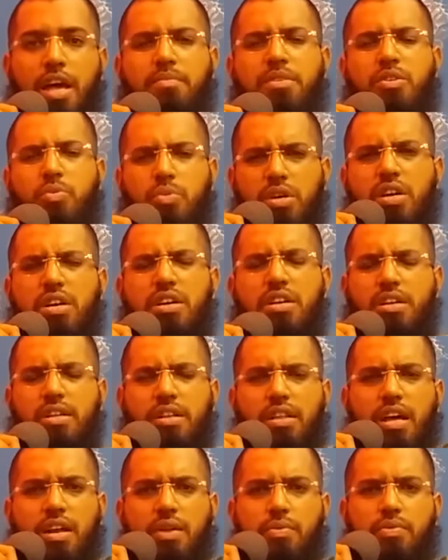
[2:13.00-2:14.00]
I mean, we heard
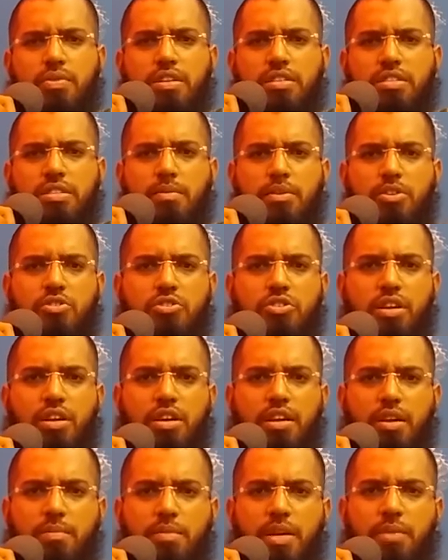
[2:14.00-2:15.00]
a lot of things about
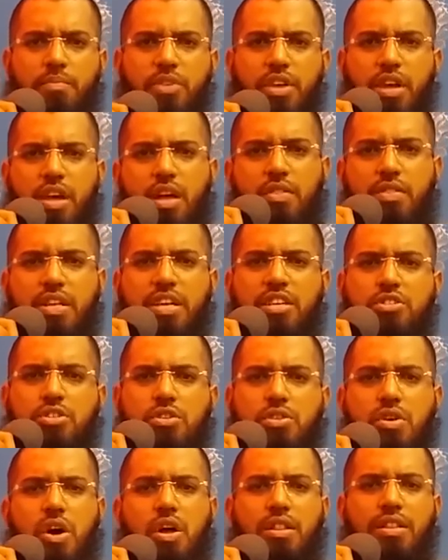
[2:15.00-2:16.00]
Sheikh Rabi.
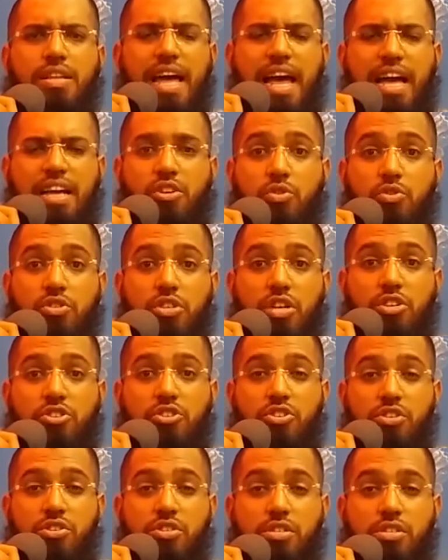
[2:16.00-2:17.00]
These are all the
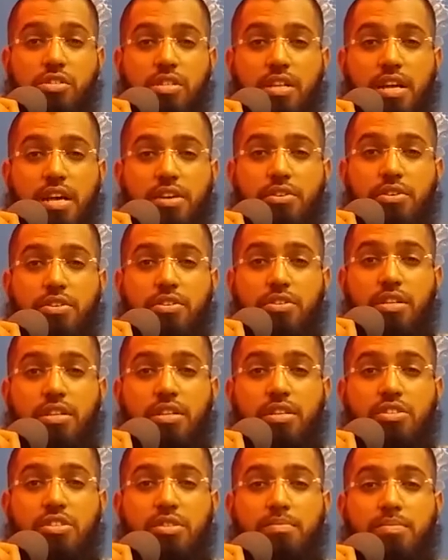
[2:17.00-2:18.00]
accusations and slanders
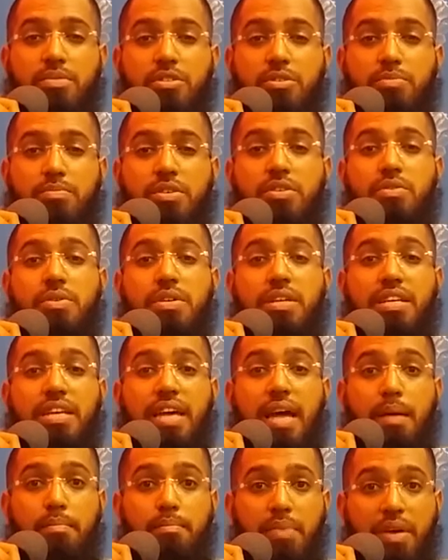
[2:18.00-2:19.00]
and the smearing
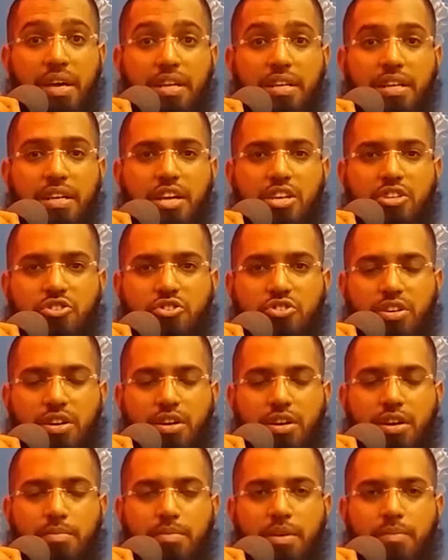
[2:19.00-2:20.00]
campaign against
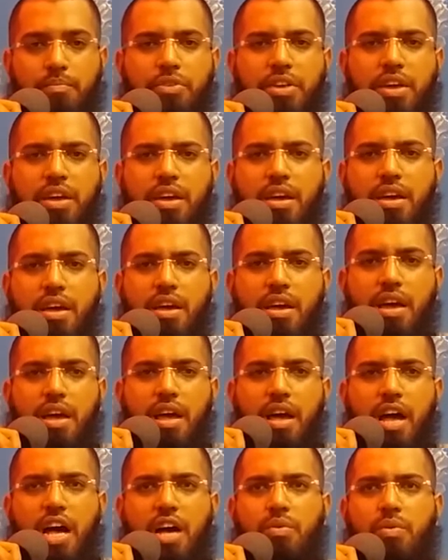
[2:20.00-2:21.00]
Sheikh Rabi.
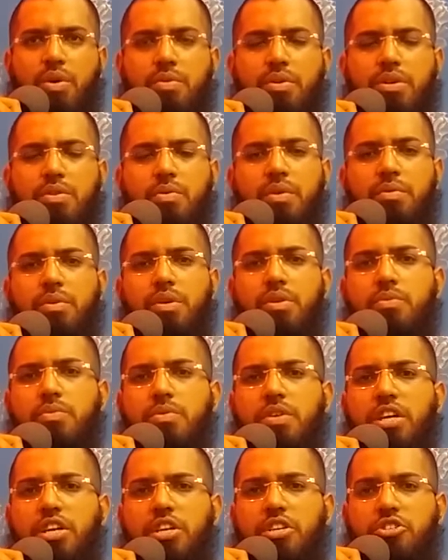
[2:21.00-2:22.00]
However, when we
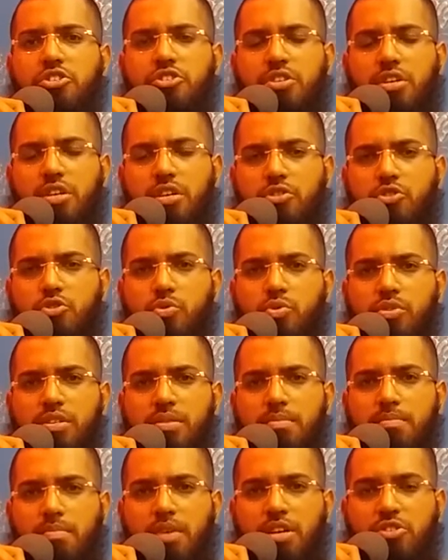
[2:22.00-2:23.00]
reached to
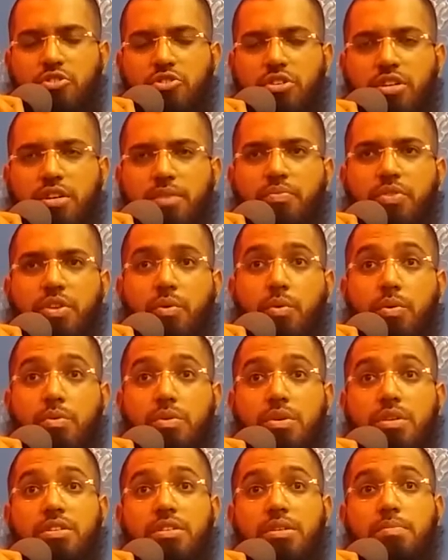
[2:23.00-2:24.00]
the masjid, we
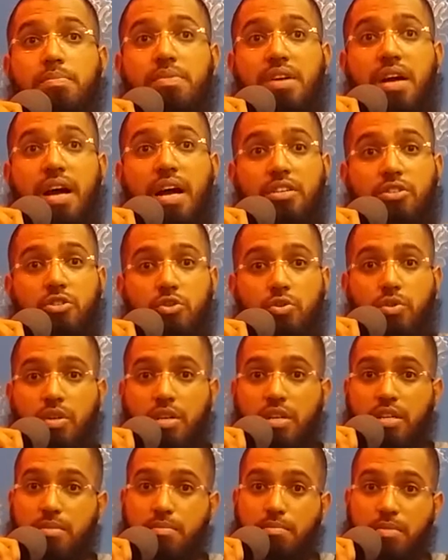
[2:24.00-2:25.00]
were surprised to
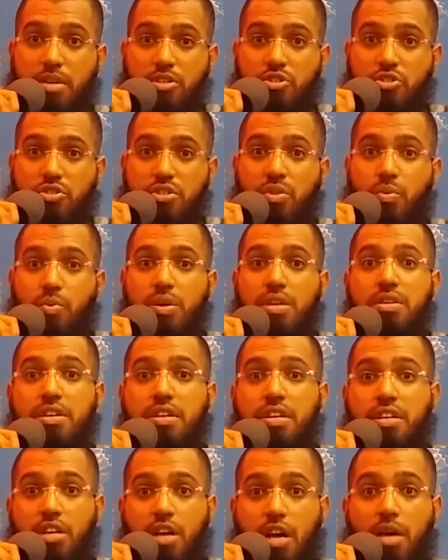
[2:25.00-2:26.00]
look at the masjid where
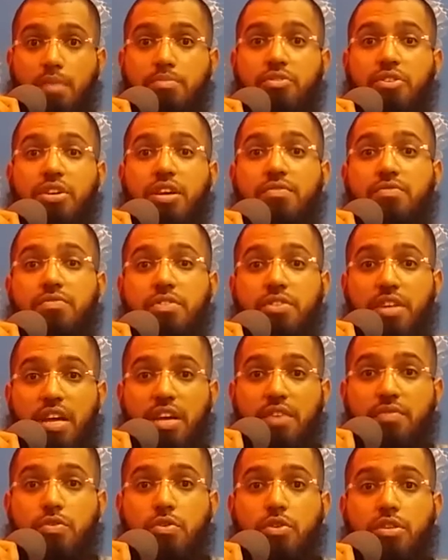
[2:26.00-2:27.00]
he comes every
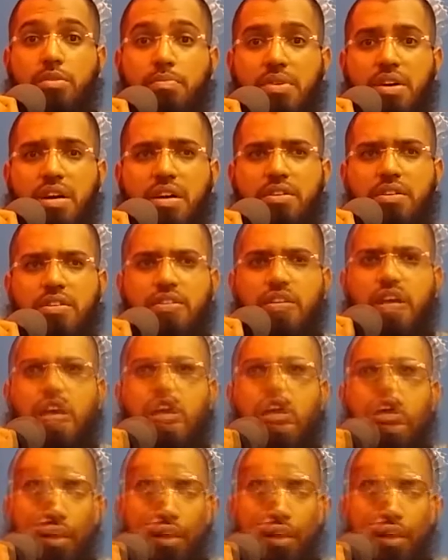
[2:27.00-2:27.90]
day for the prayers.